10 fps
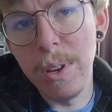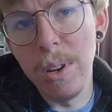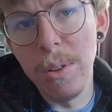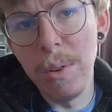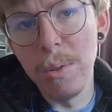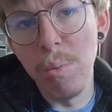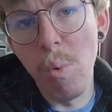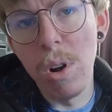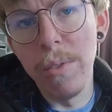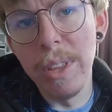I know there's
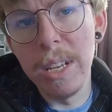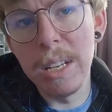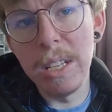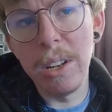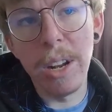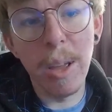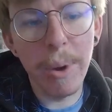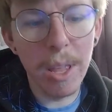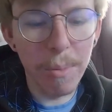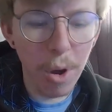one of these listed on
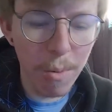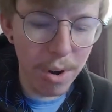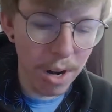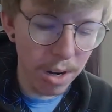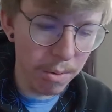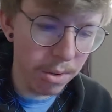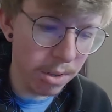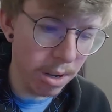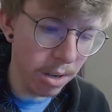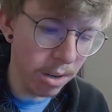eBay at the moment and it was
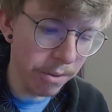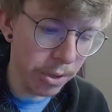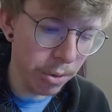like over